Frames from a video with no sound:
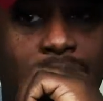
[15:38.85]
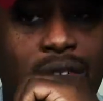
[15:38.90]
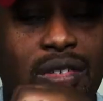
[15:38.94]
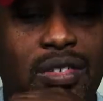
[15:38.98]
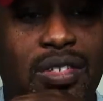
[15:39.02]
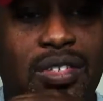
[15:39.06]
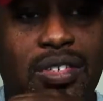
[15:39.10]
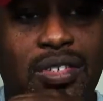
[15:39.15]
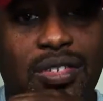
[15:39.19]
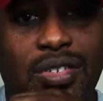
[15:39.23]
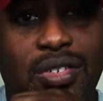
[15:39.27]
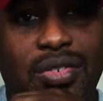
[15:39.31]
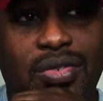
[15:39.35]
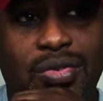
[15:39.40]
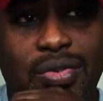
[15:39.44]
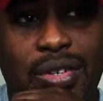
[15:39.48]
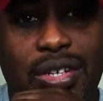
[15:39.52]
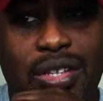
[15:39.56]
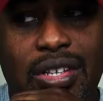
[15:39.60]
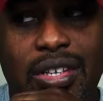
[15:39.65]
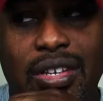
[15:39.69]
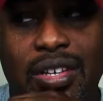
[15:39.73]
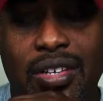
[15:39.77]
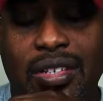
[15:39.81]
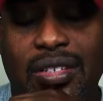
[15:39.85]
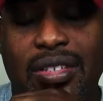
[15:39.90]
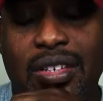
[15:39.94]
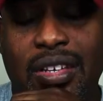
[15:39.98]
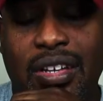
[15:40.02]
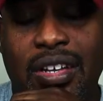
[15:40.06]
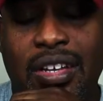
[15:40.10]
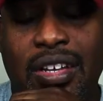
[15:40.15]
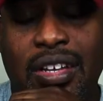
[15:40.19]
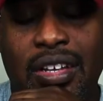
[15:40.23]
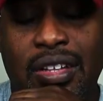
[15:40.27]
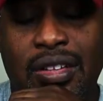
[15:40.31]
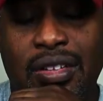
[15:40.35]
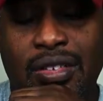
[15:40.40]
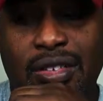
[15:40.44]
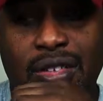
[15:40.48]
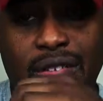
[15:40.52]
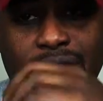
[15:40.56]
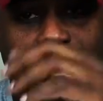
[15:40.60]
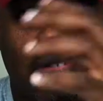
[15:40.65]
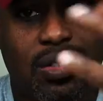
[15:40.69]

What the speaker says: because there's 3 things, and you know,